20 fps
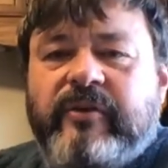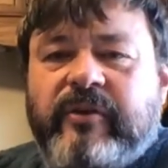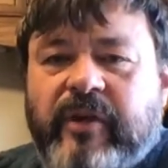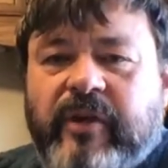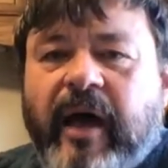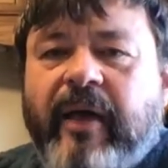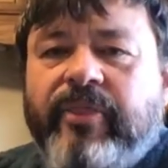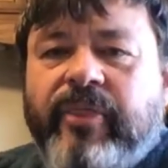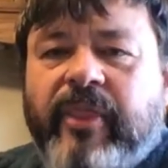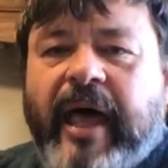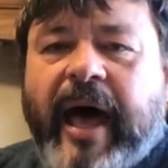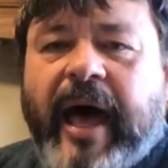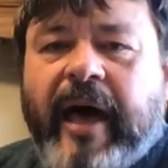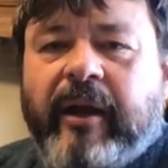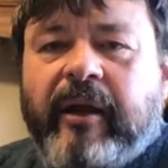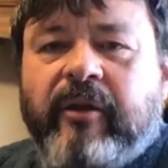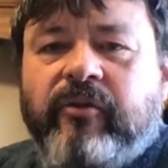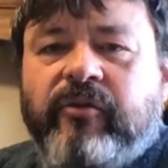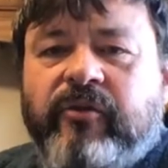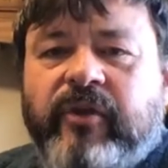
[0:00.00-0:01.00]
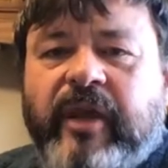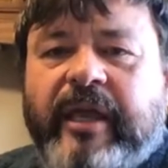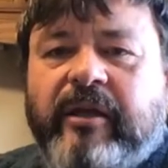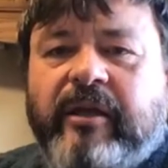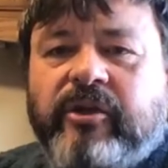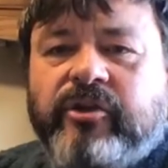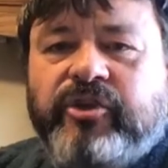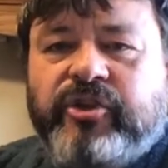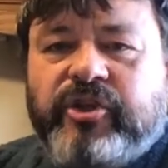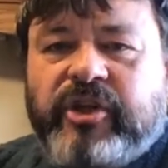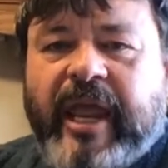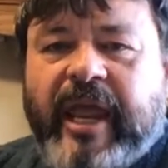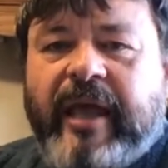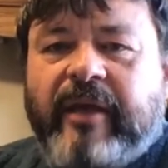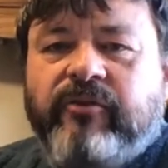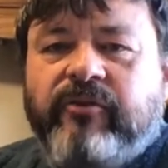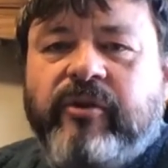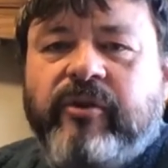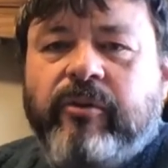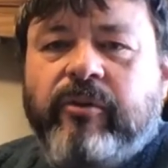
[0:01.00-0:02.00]
done that and taken a
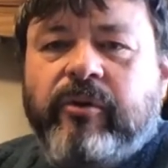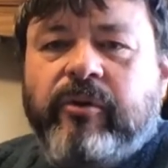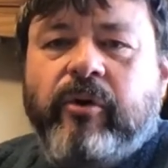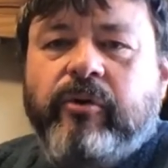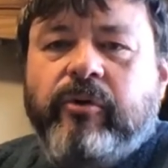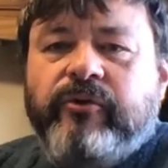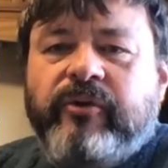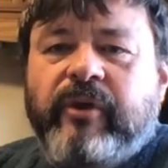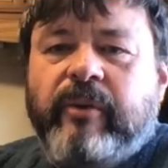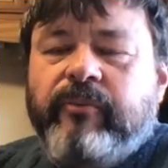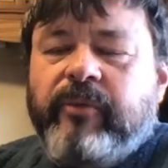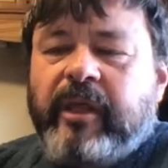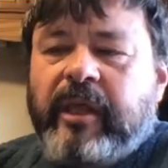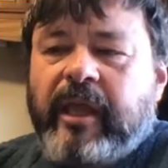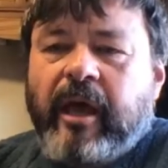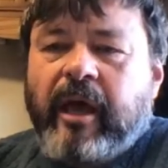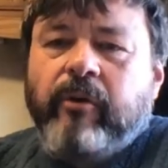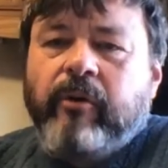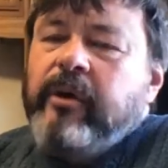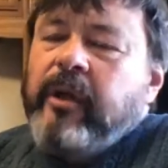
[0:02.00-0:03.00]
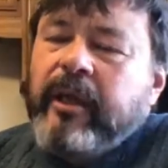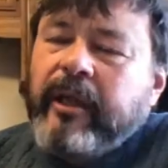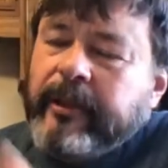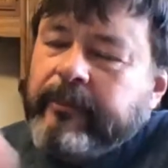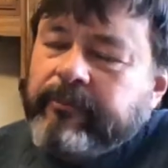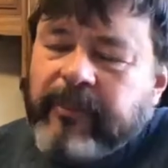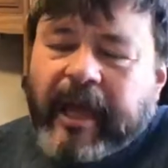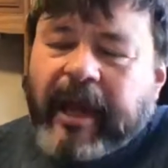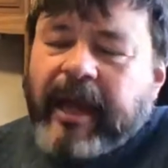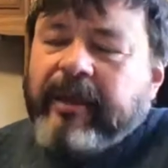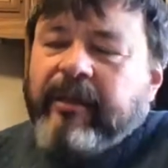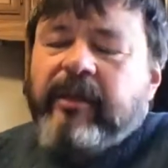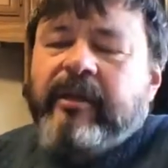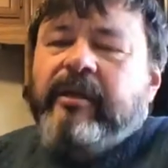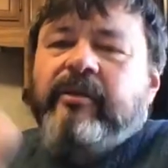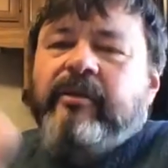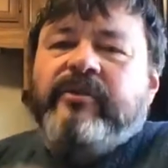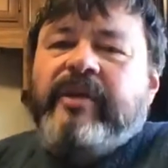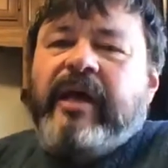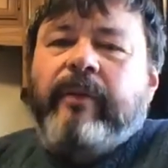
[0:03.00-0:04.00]
chance and thrown something out. I
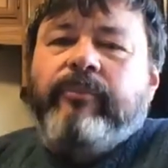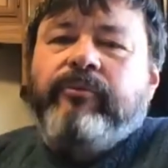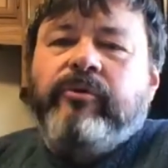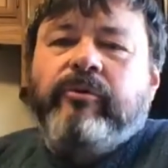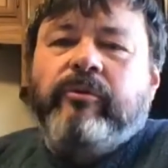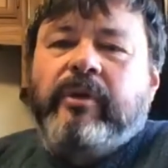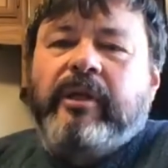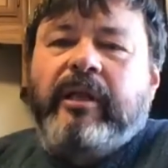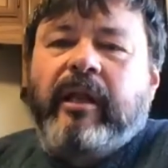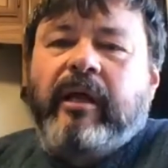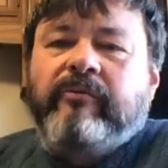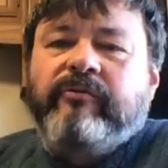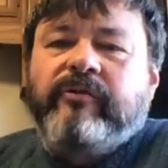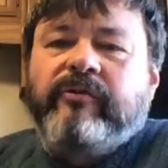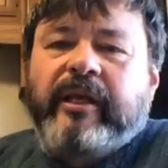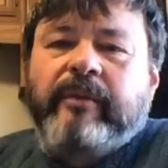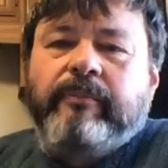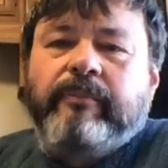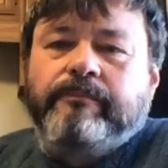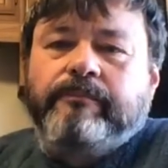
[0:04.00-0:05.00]
think it's absolutely lovely.